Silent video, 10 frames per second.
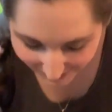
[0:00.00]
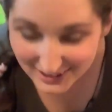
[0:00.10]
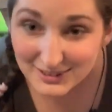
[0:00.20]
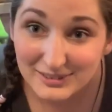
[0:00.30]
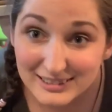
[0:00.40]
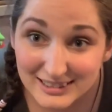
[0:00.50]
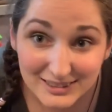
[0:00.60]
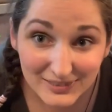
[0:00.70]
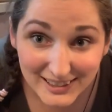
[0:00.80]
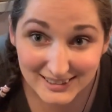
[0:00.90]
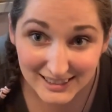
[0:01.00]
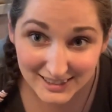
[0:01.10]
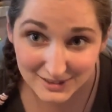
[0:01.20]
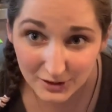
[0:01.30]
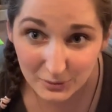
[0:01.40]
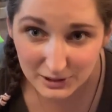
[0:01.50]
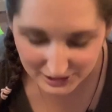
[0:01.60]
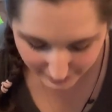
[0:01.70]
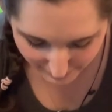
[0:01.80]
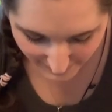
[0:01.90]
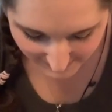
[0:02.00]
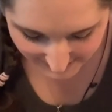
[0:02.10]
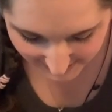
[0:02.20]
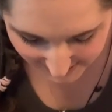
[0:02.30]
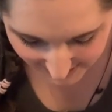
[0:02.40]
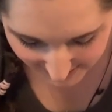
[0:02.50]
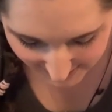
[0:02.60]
that's what works best, that's what works best.